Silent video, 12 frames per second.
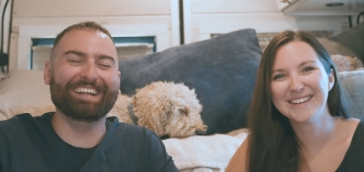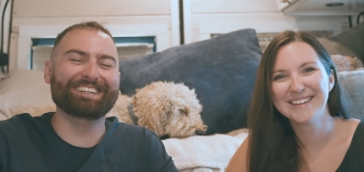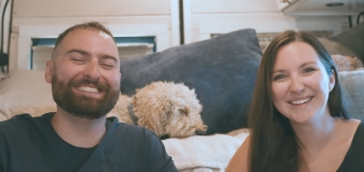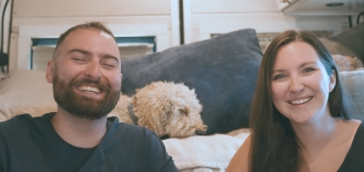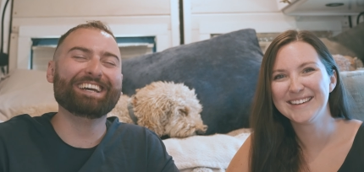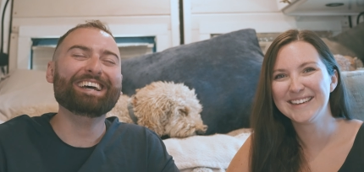
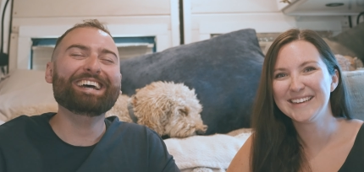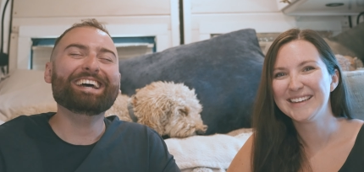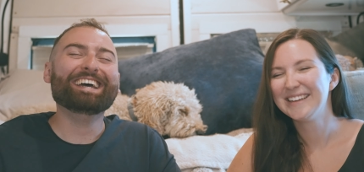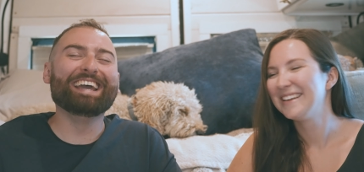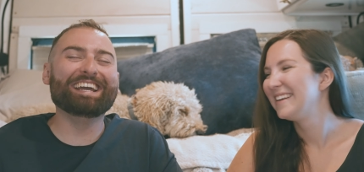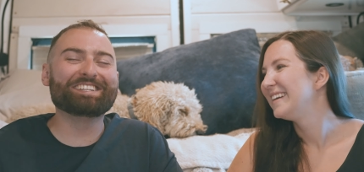Speaker 1: and
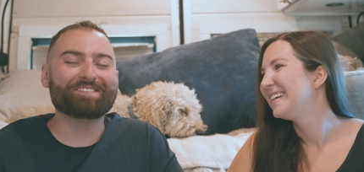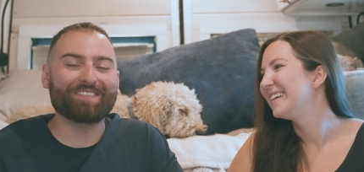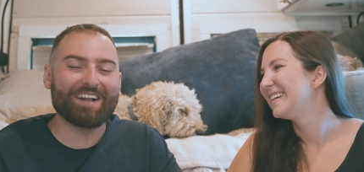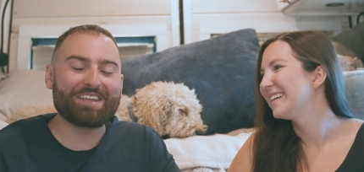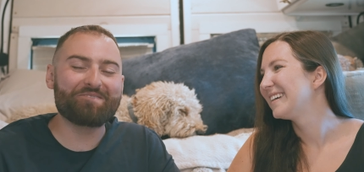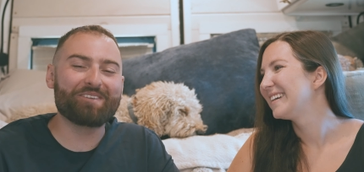it's
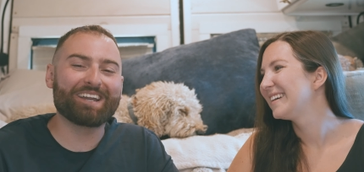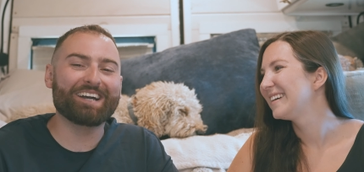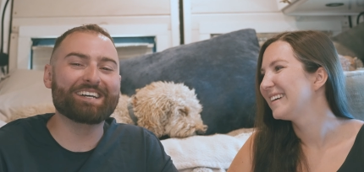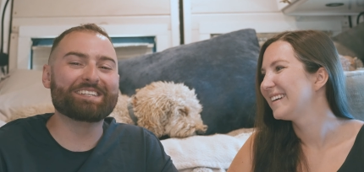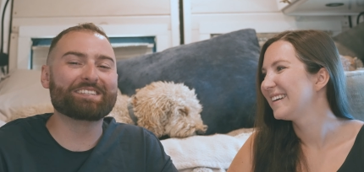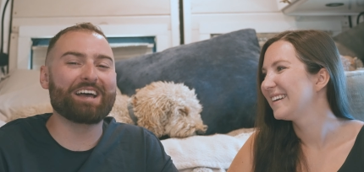funny
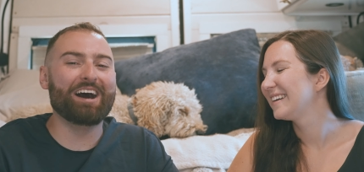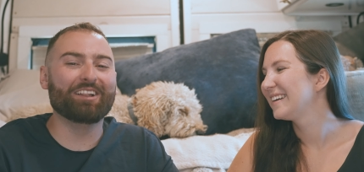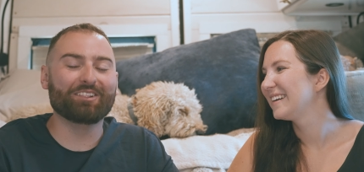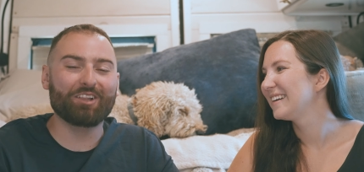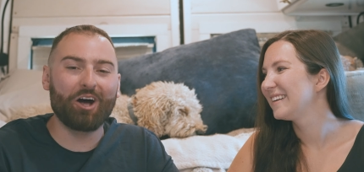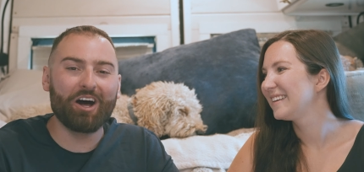because a
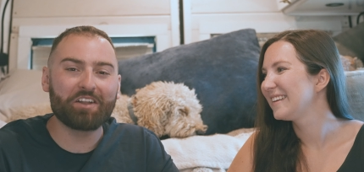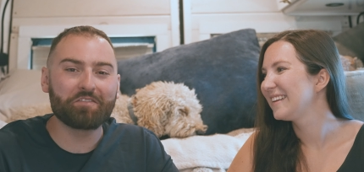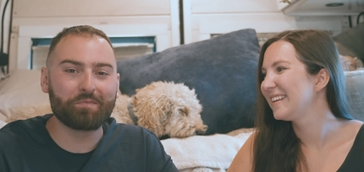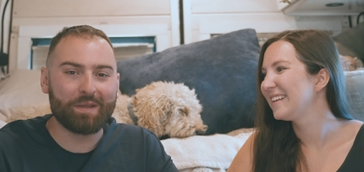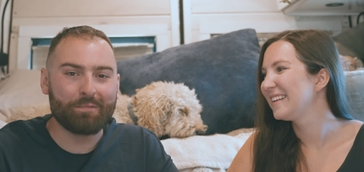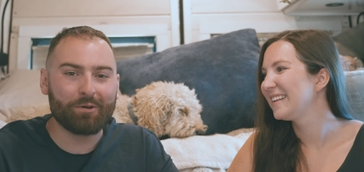lot
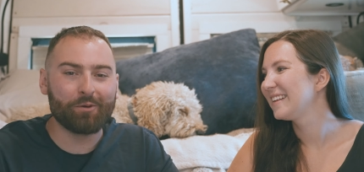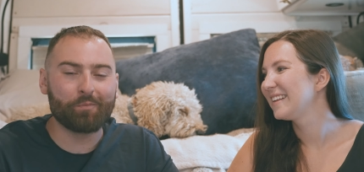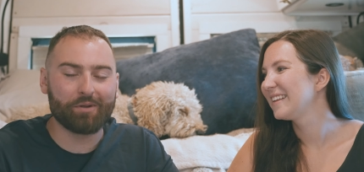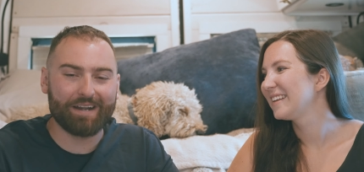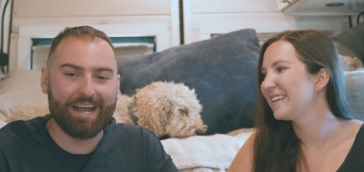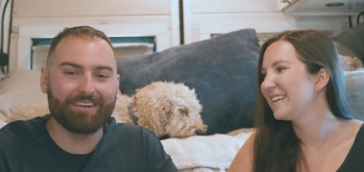of people
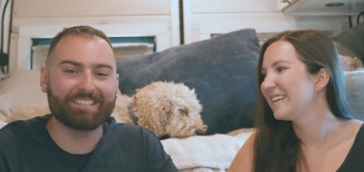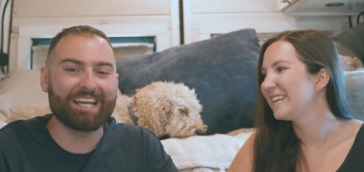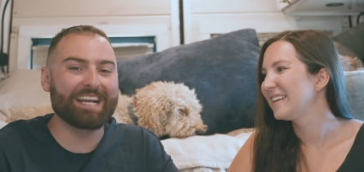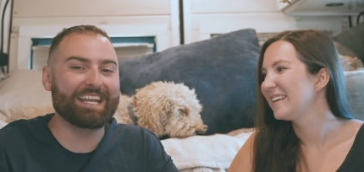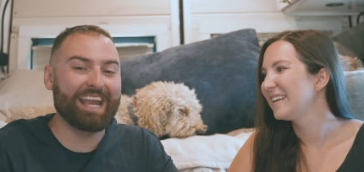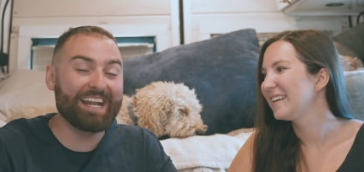pronounce
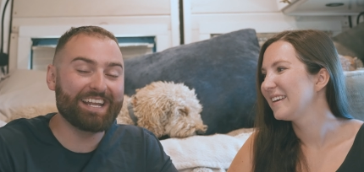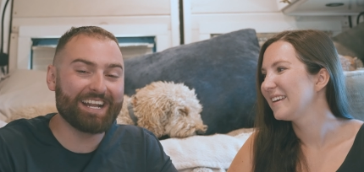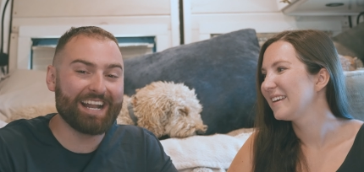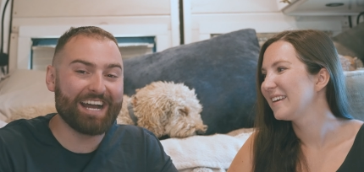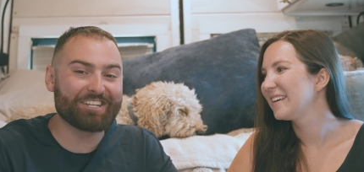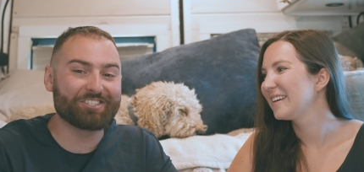
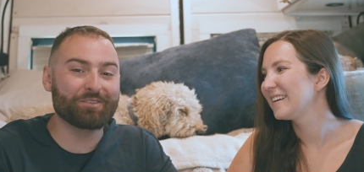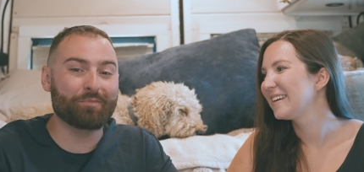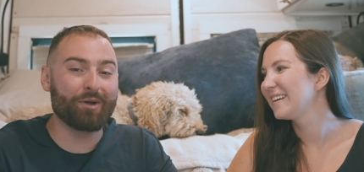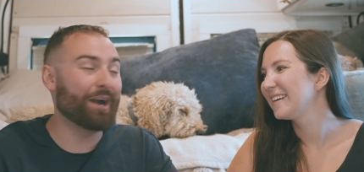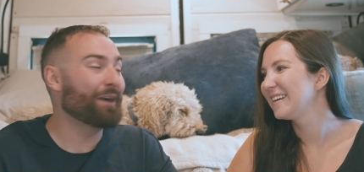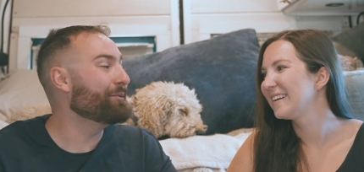Acadia National
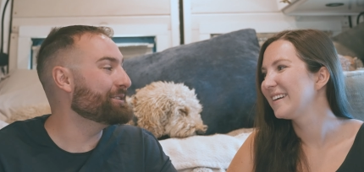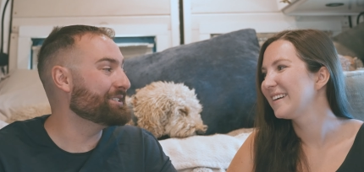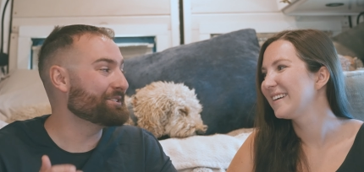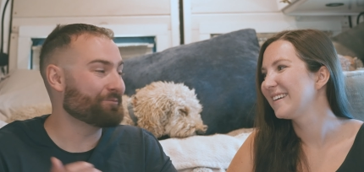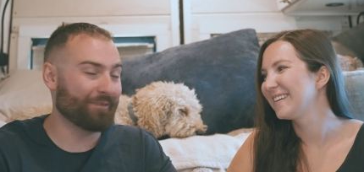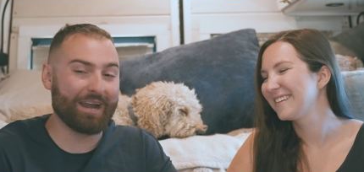Park, which
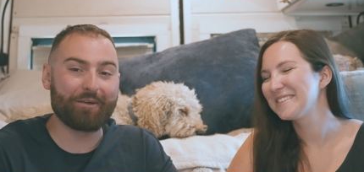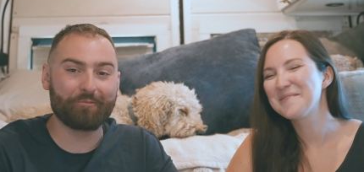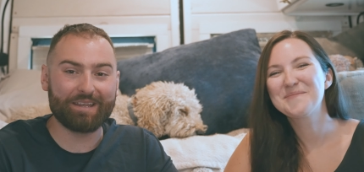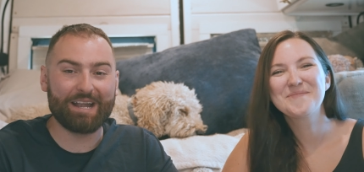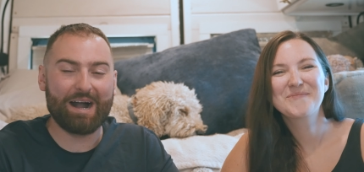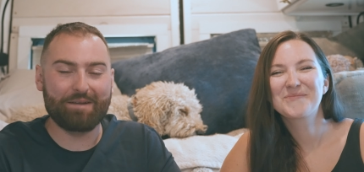is where
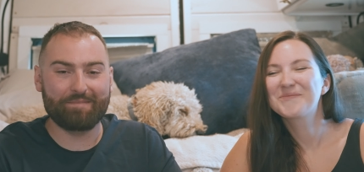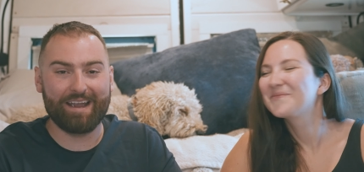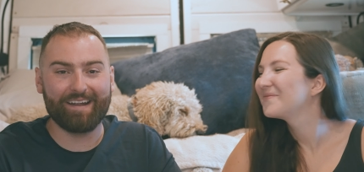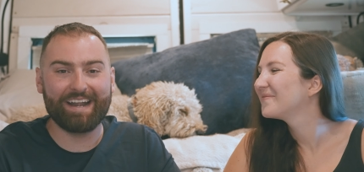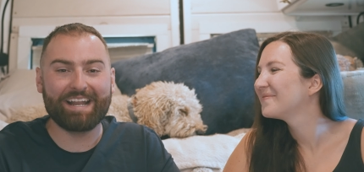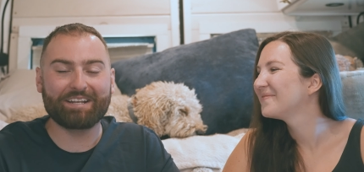we got
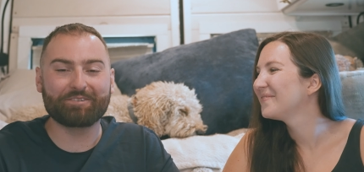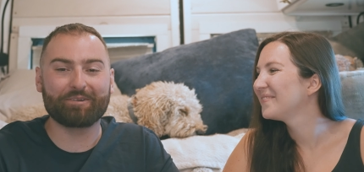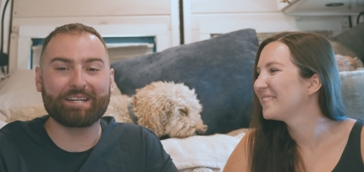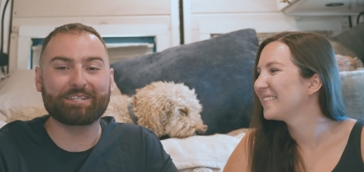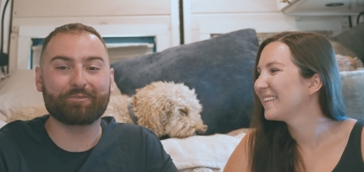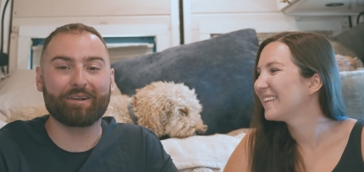married in
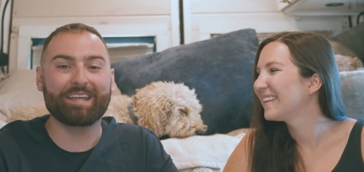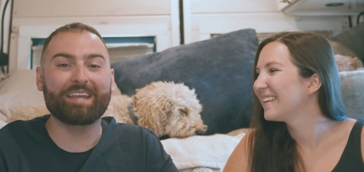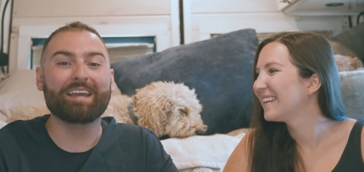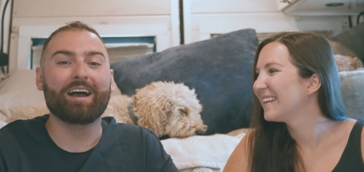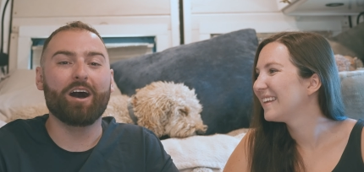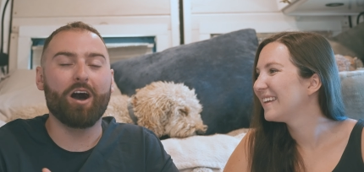
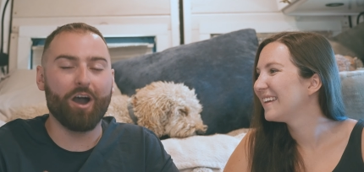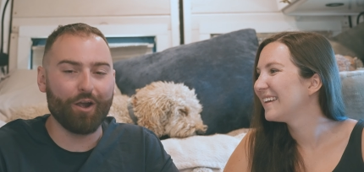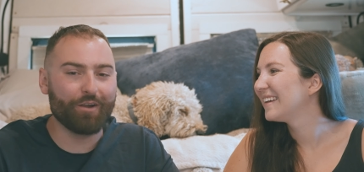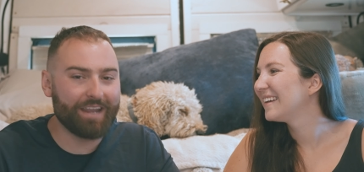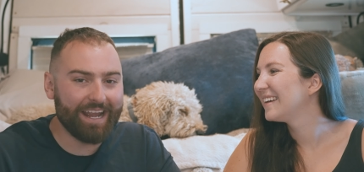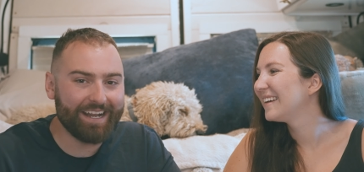2020,
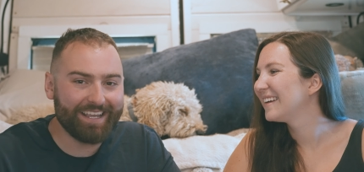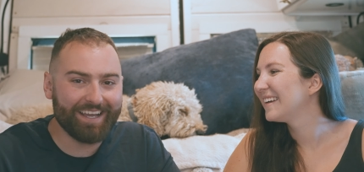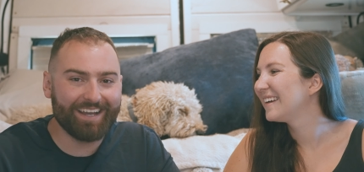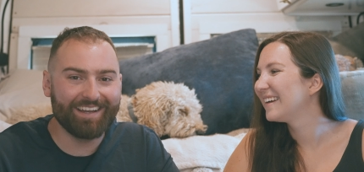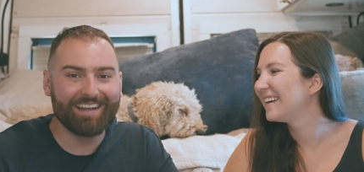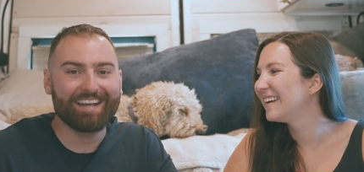
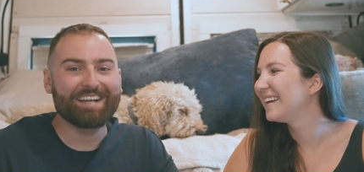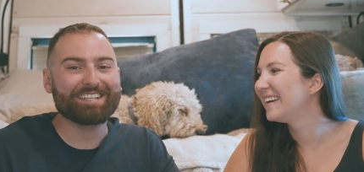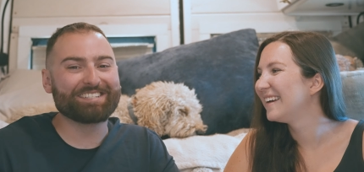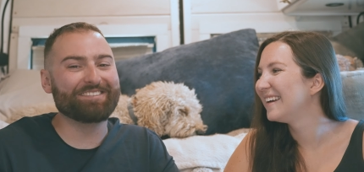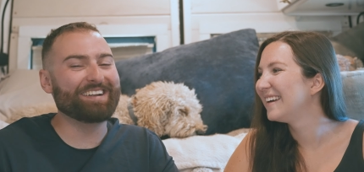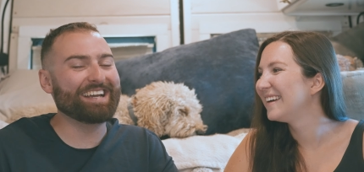Arcadia.
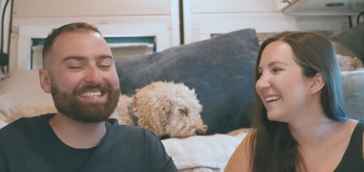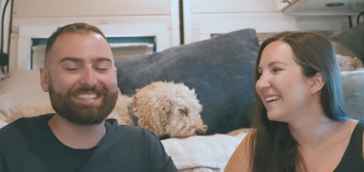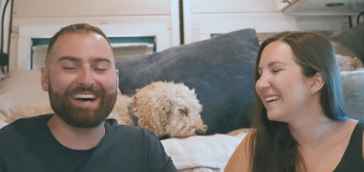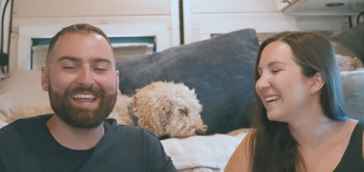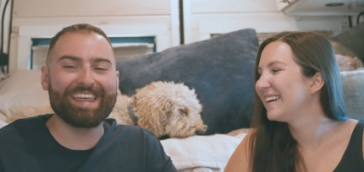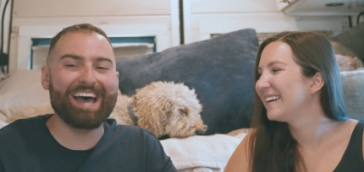So when I
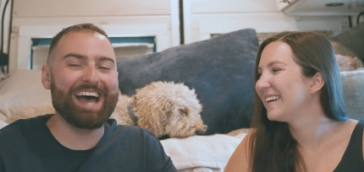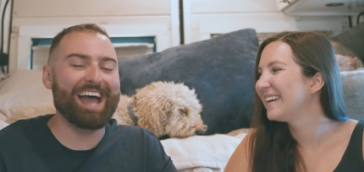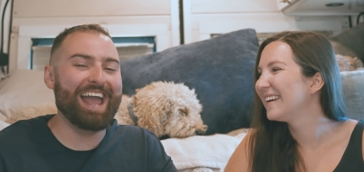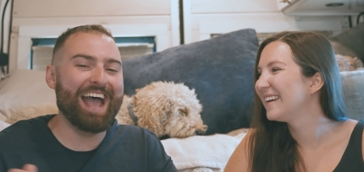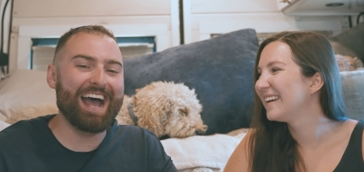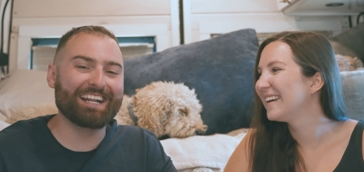saw that,
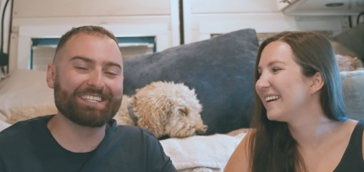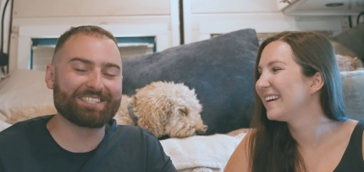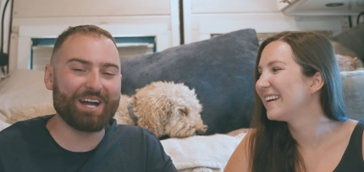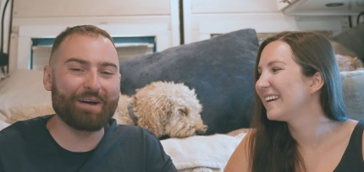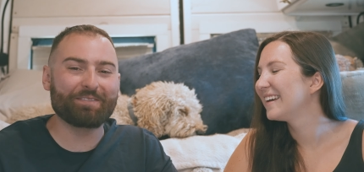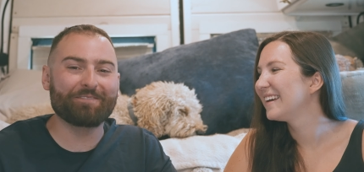I had to
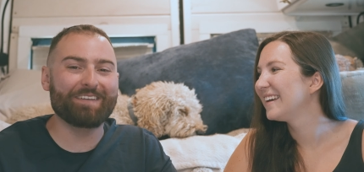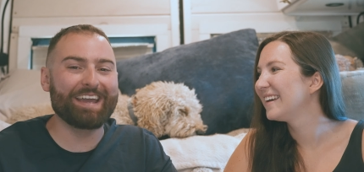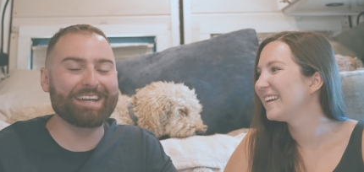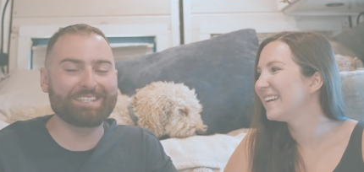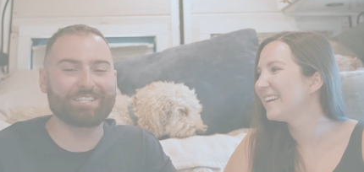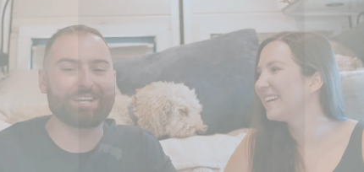stop the van,